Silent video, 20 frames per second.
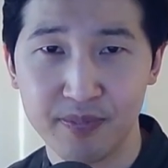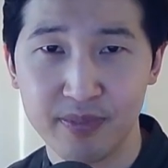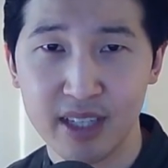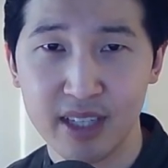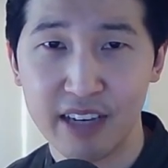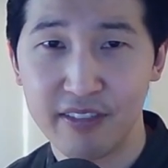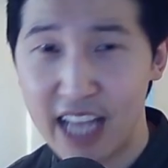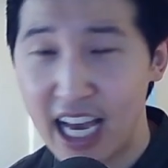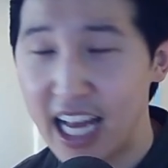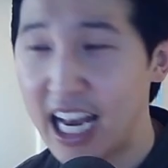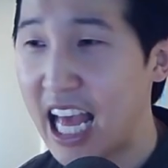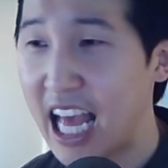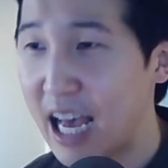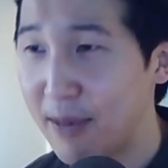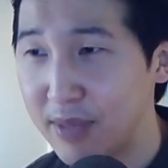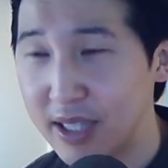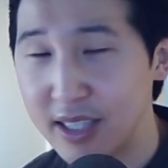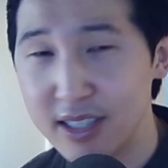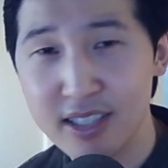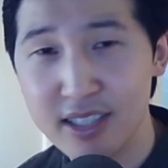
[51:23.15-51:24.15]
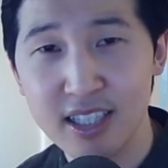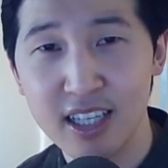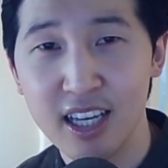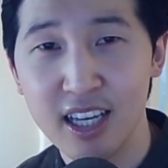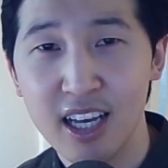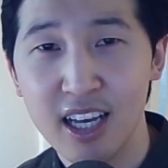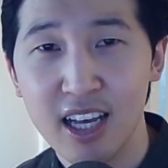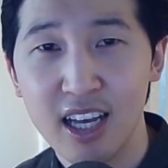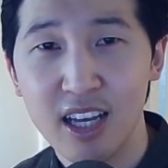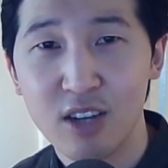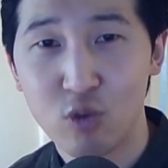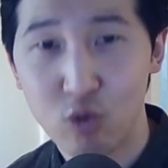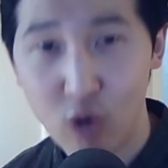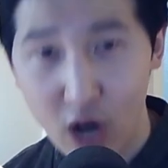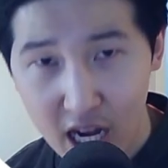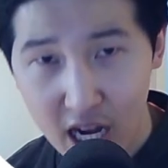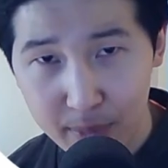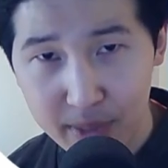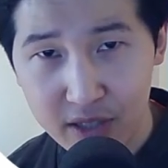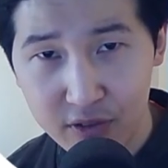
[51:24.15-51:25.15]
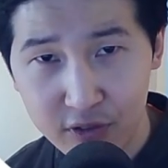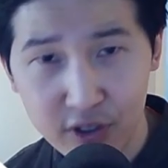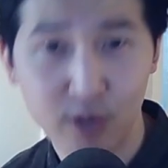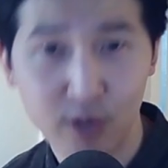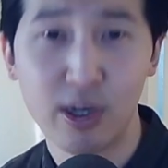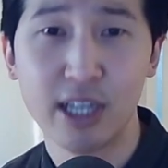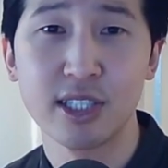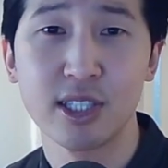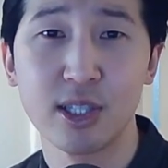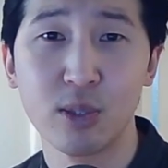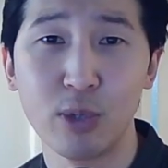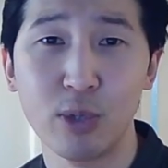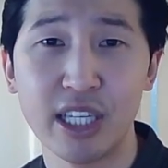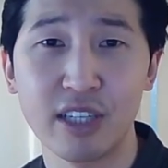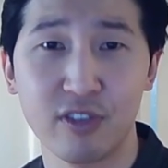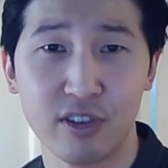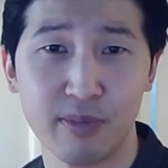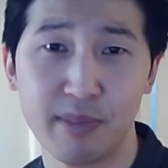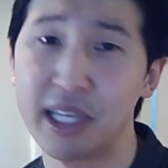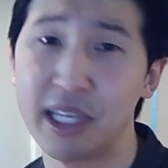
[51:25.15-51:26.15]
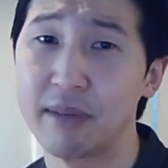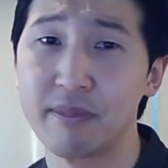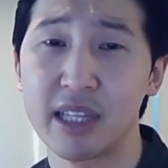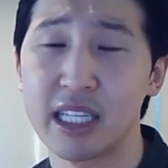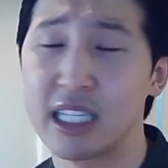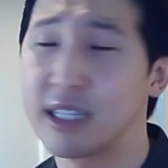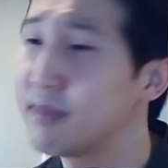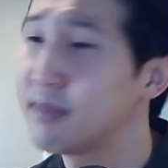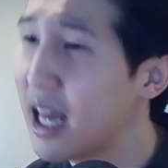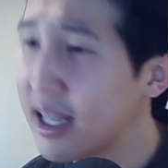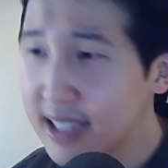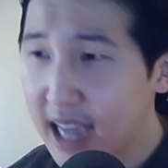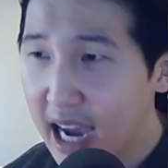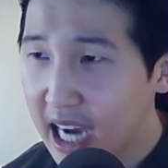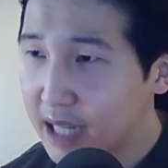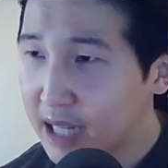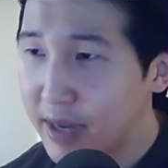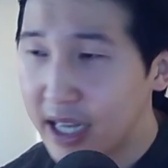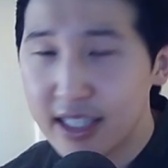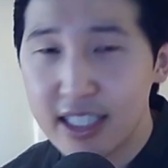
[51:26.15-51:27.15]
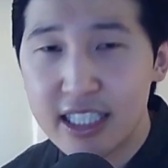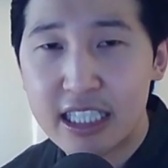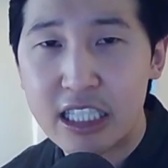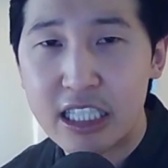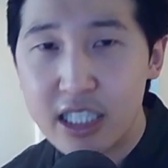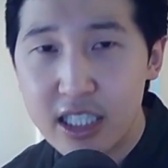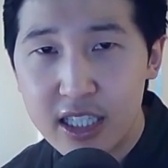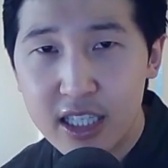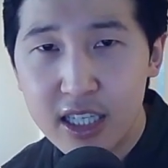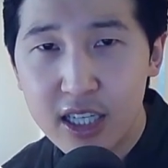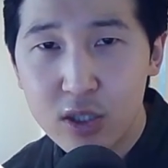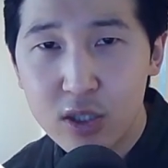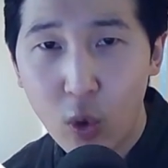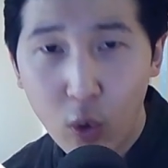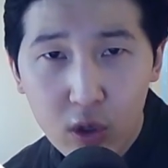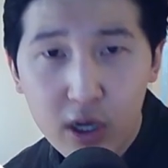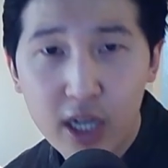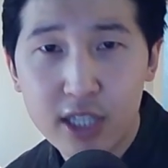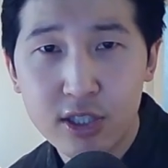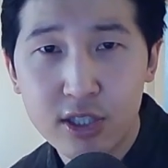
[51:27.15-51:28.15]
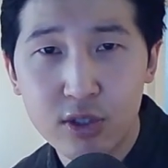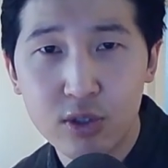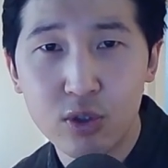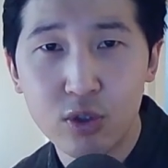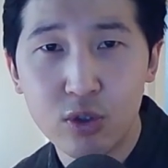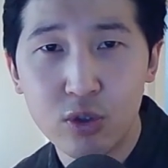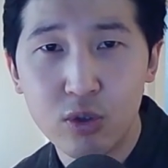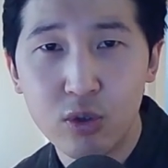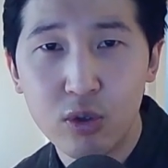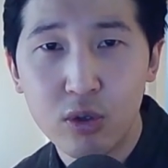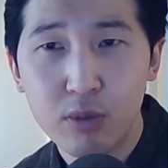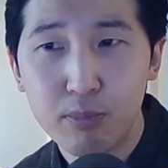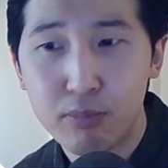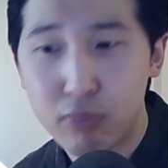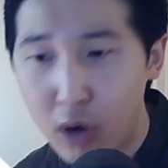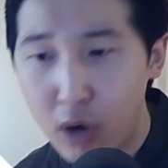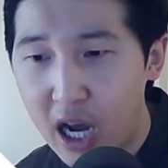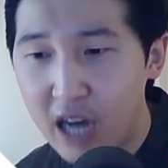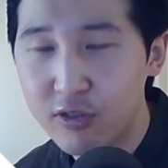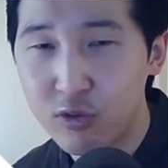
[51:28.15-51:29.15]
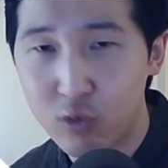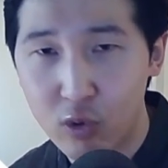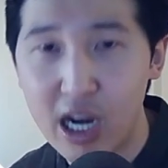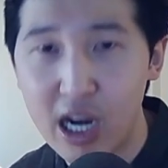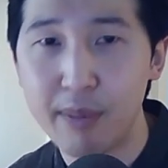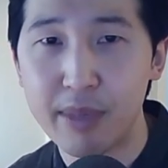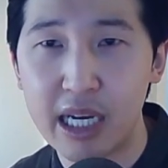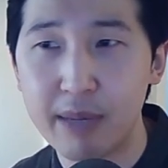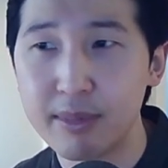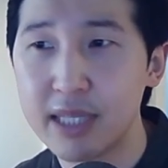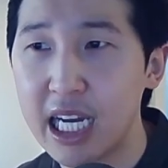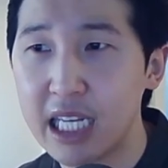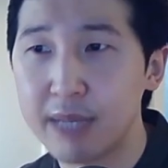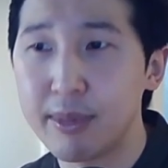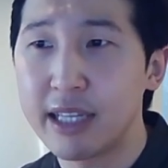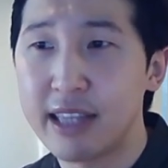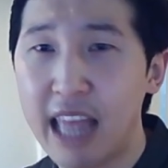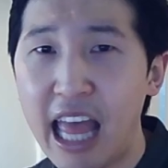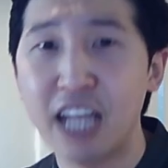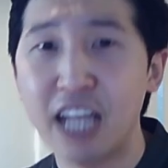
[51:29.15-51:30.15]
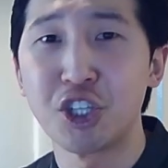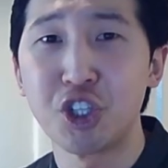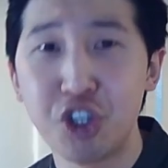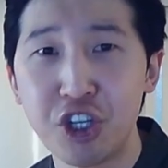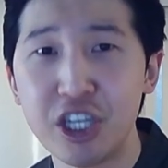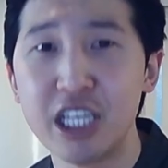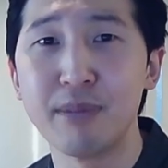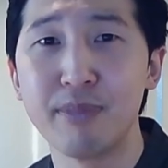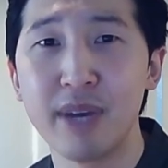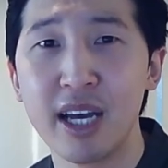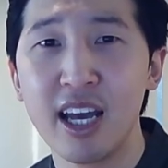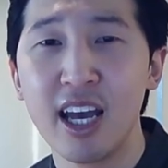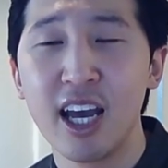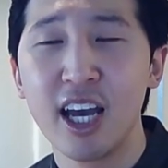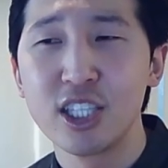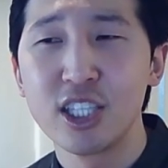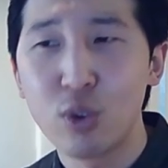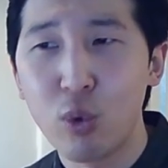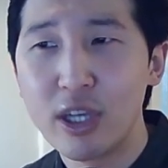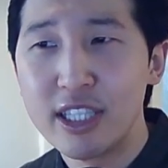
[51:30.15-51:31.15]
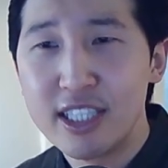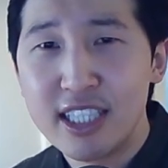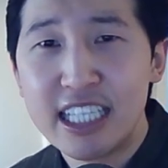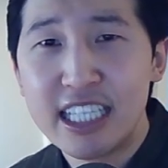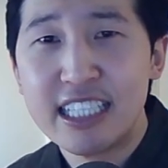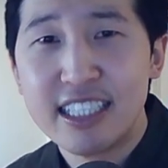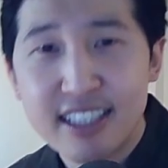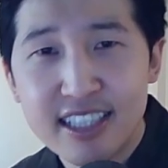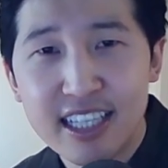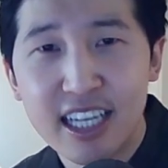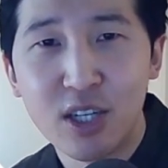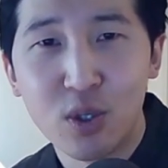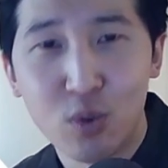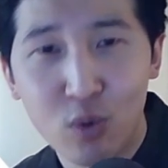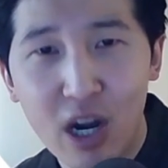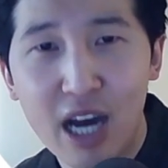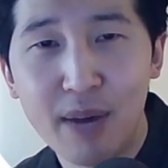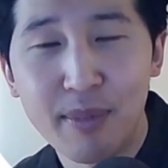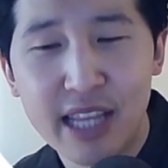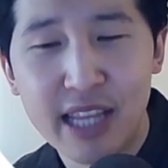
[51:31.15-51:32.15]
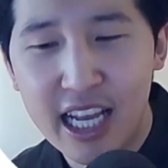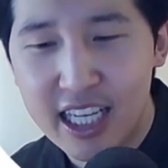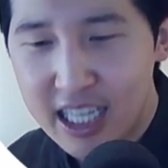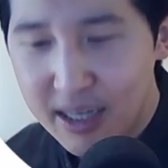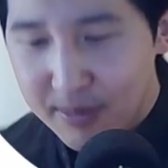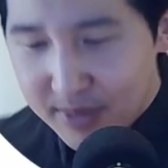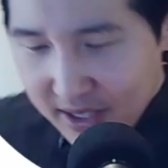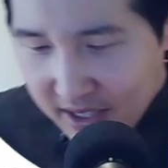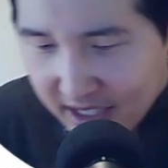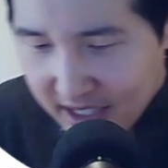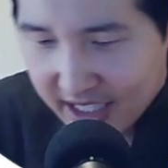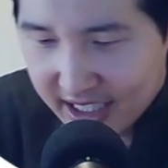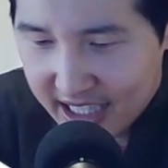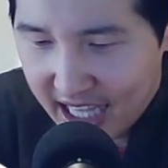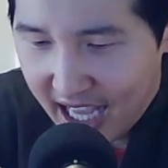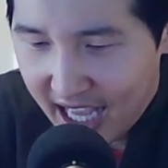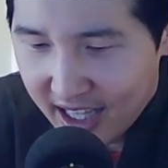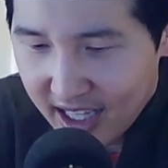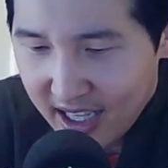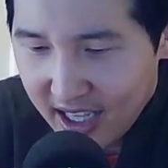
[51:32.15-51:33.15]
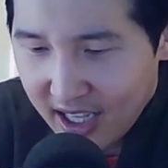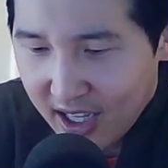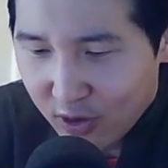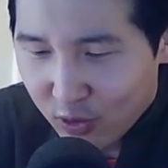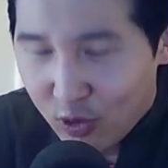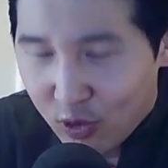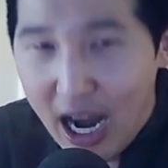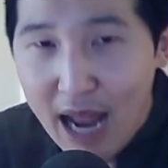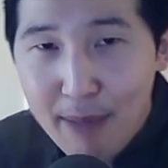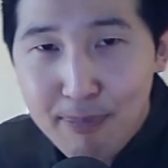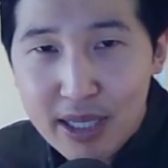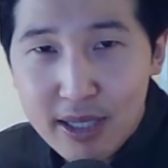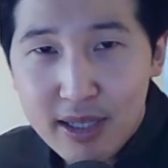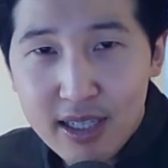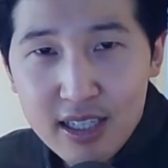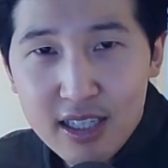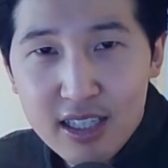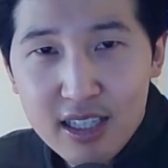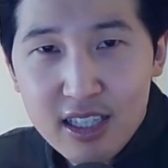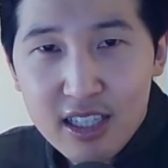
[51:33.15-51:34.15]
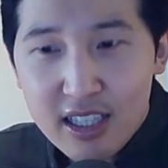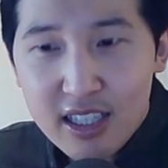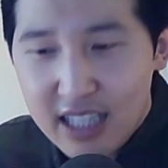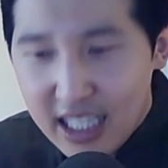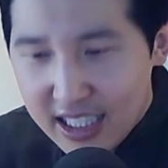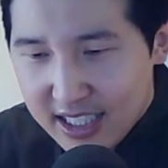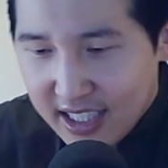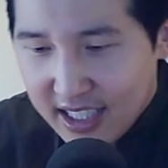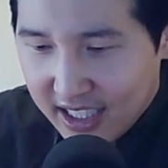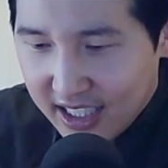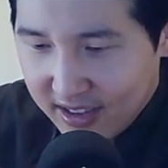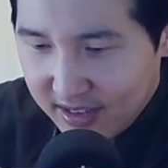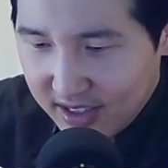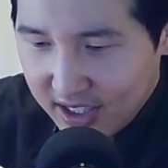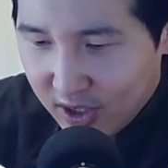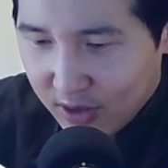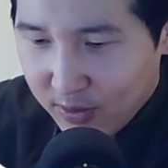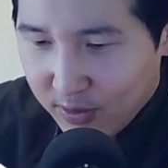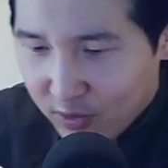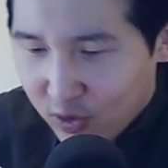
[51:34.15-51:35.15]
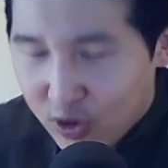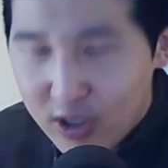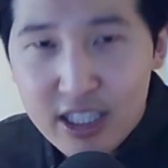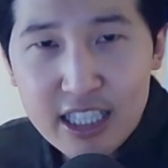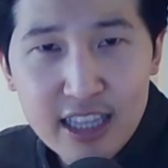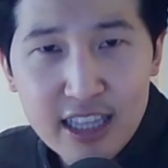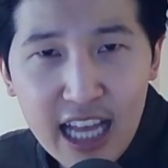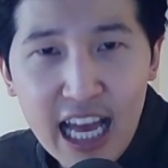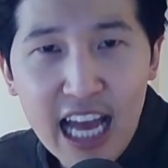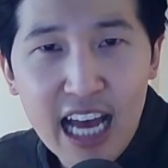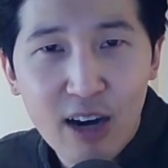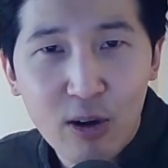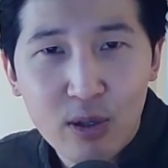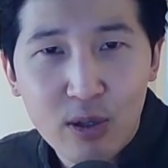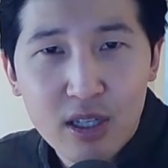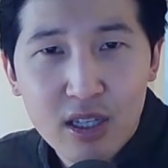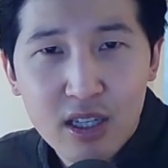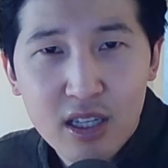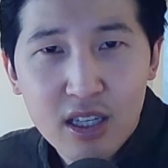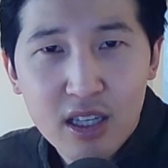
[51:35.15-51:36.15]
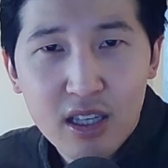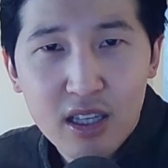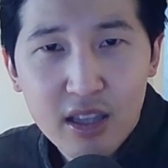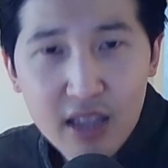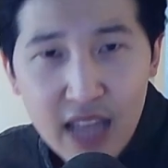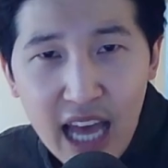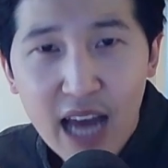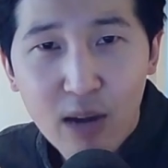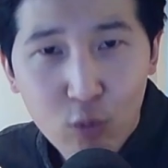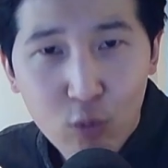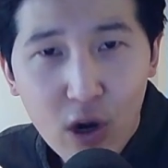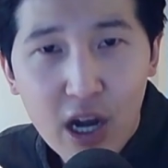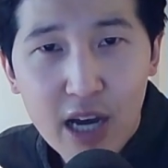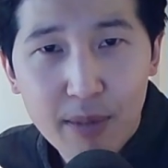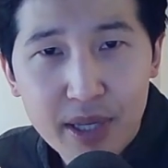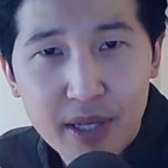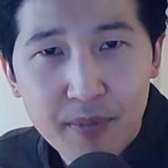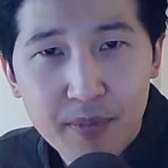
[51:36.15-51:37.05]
If that happens, ramen for the rest of the week for me. And I'm not talking about the good tonkatsu broth ramen. I'm talking about that cheap 20-cent ramen that comes in like that wrapping that's like, really loud. That ramen.